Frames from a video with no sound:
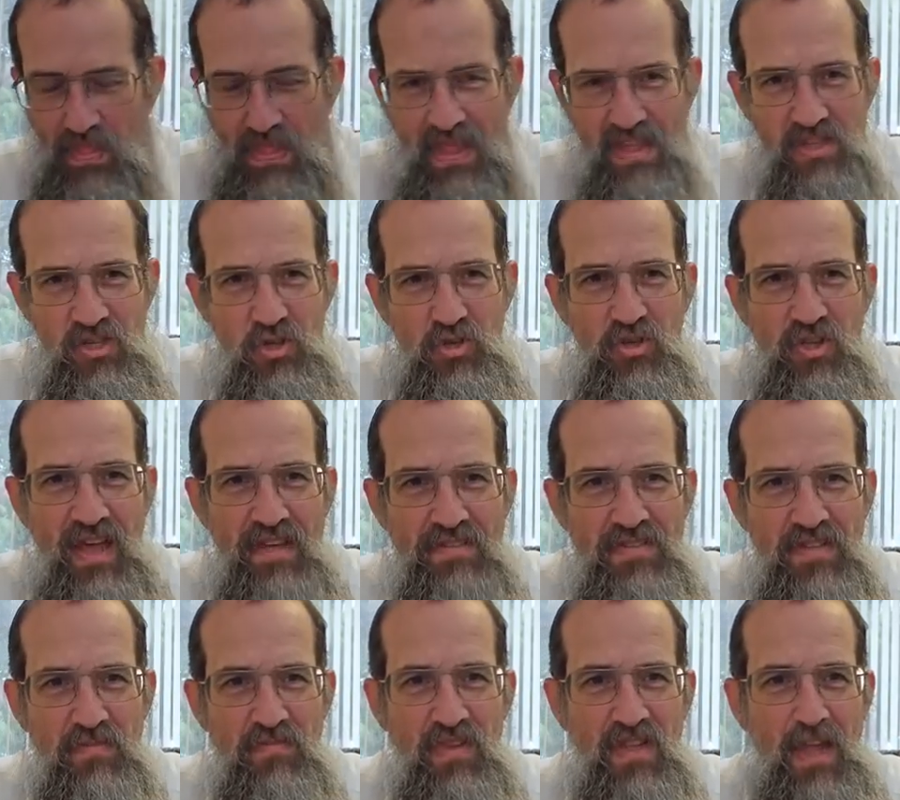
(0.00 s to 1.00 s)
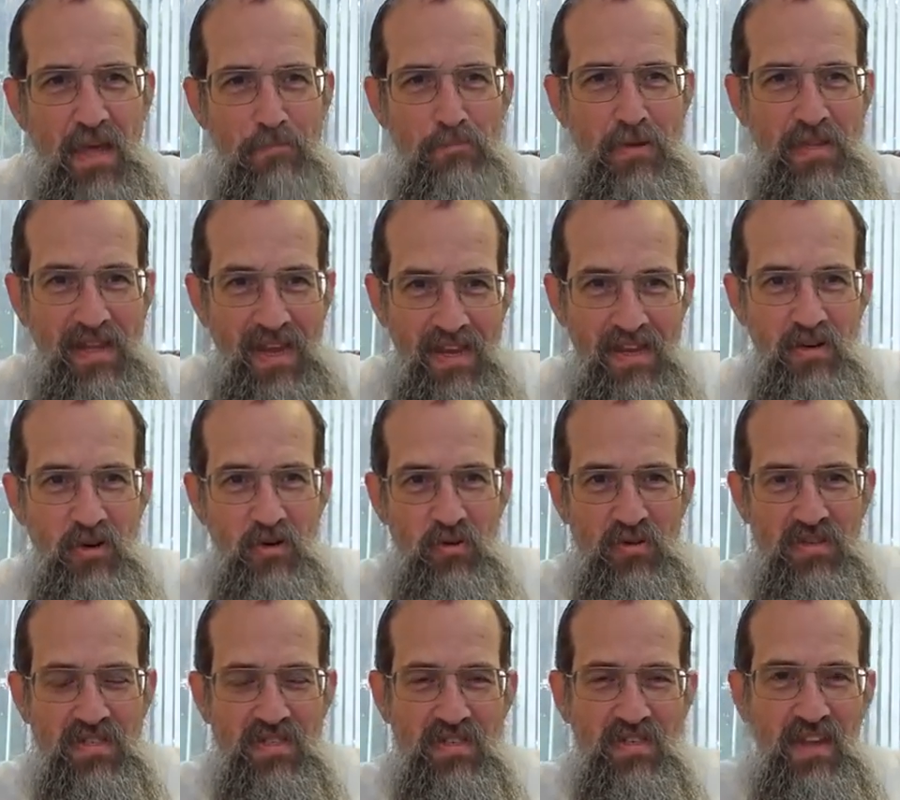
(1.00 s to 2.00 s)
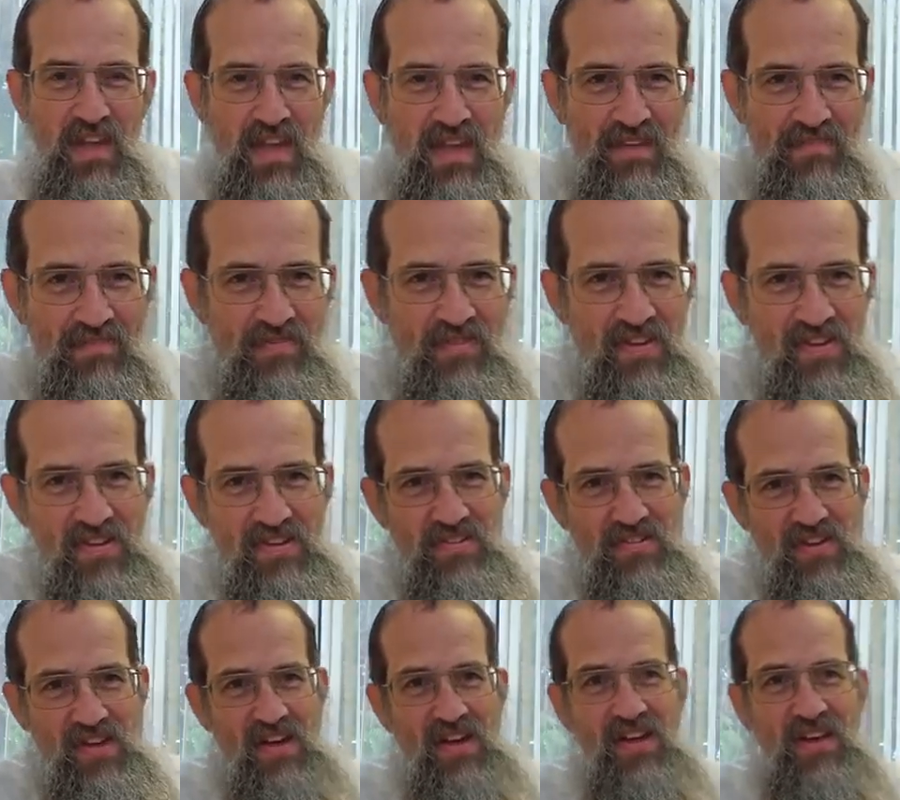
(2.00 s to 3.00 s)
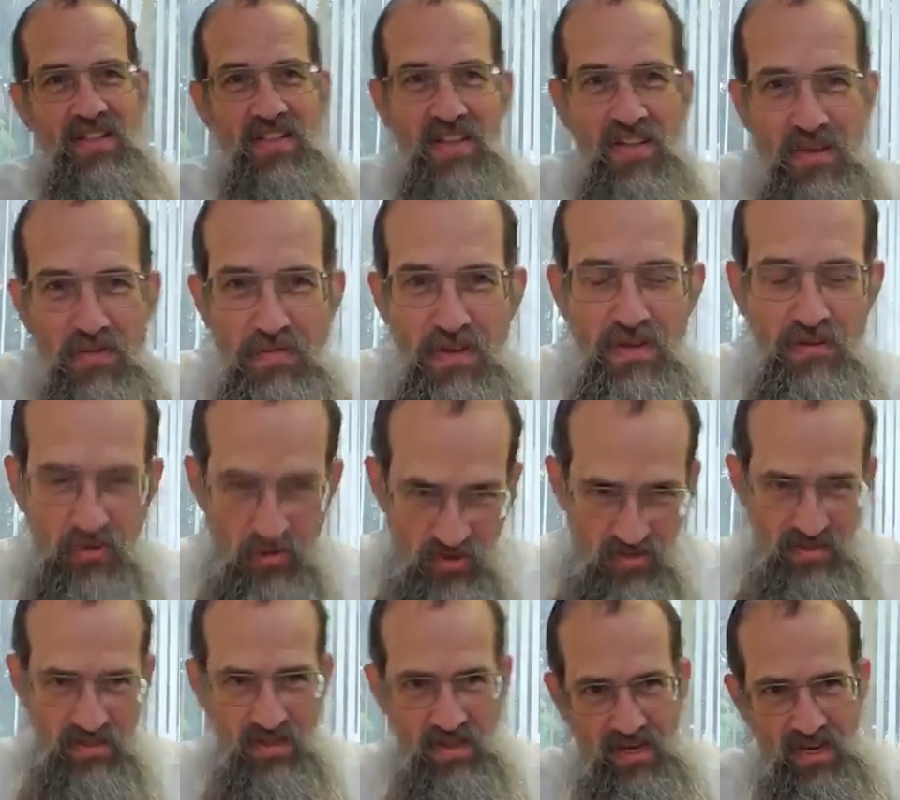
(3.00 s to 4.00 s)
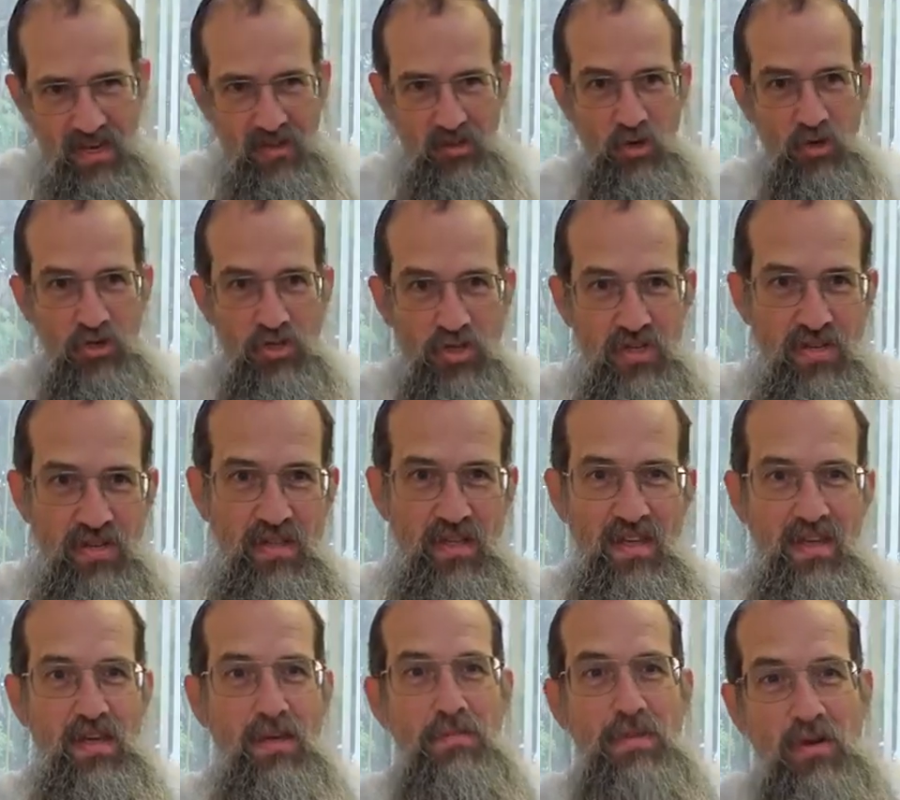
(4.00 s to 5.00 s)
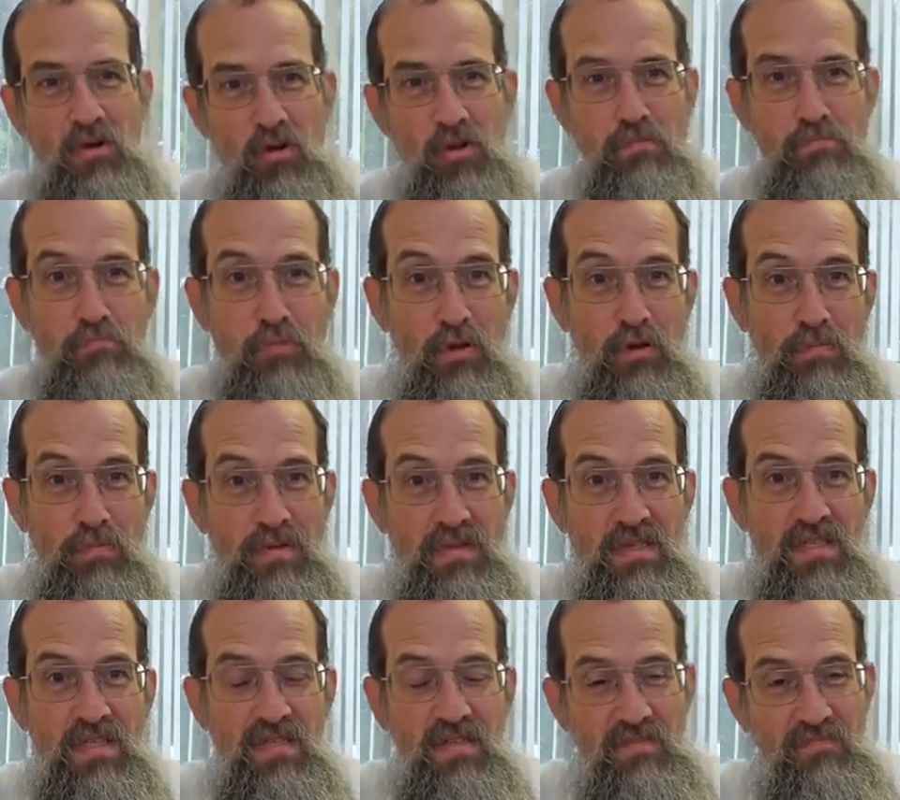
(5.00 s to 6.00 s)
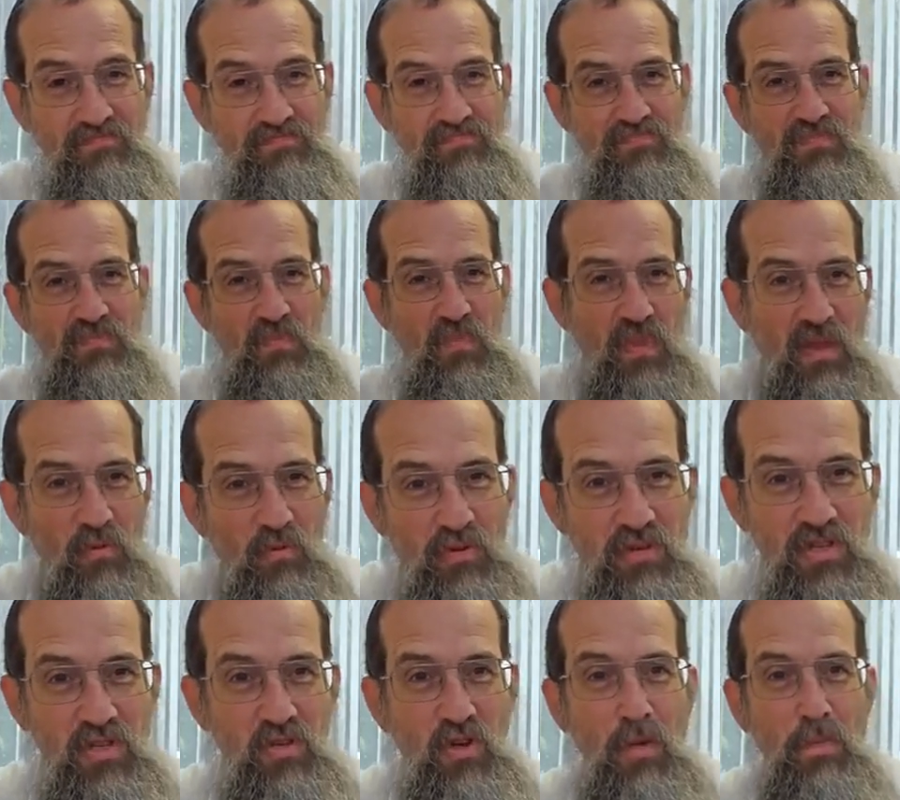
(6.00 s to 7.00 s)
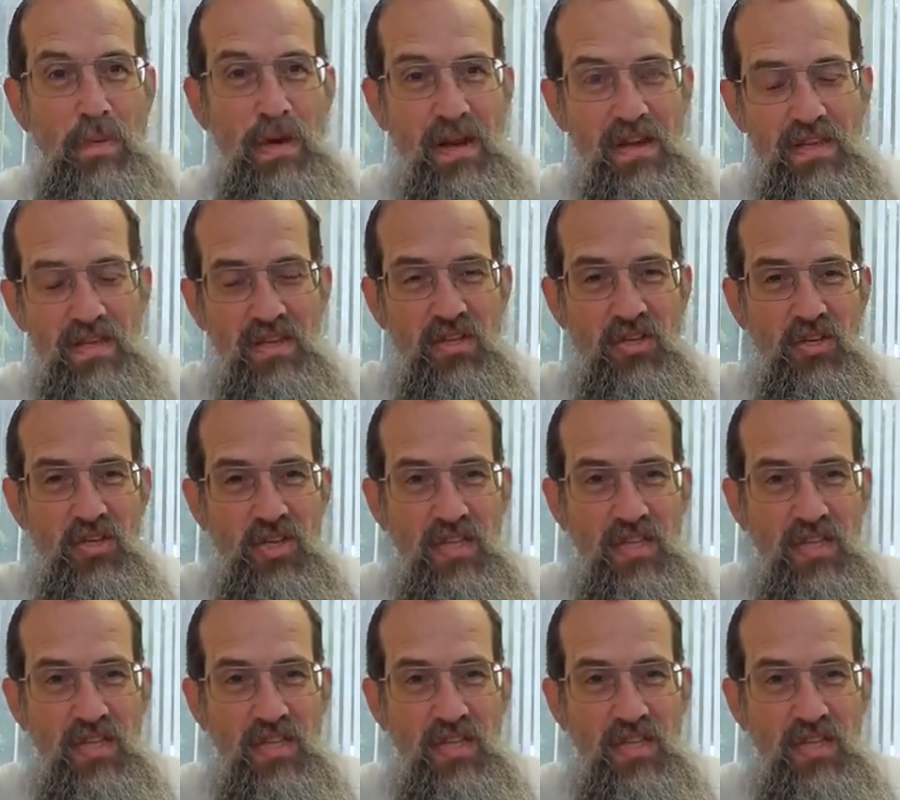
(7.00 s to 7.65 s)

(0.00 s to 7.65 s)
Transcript: So you'll have something like potatoes it could be called katoshka, it could be called bulbas, which is all part of Yiddish.